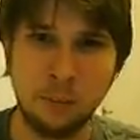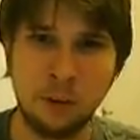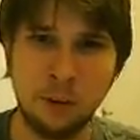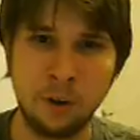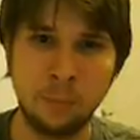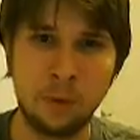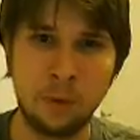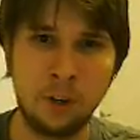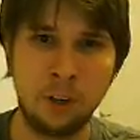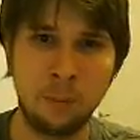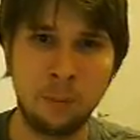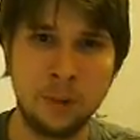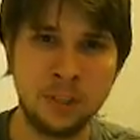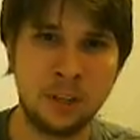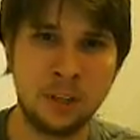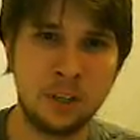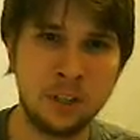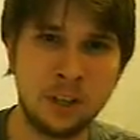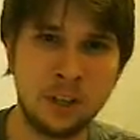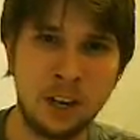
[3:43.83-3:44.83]
but the problem is
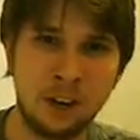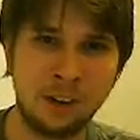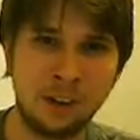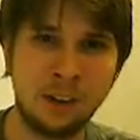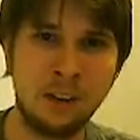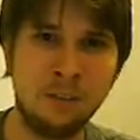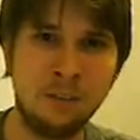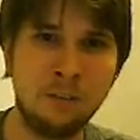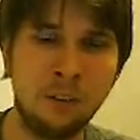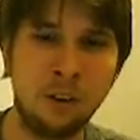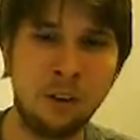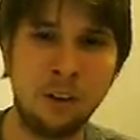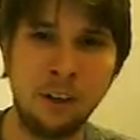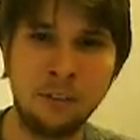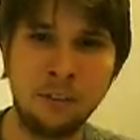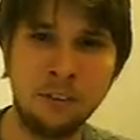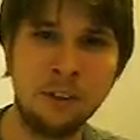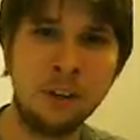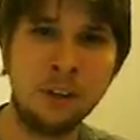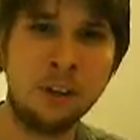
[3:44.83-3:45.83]
I just can't get far
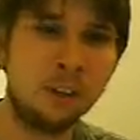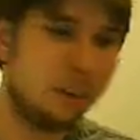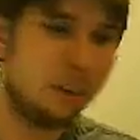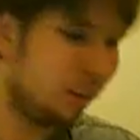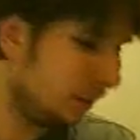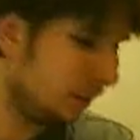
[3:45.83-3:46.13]
enough in it.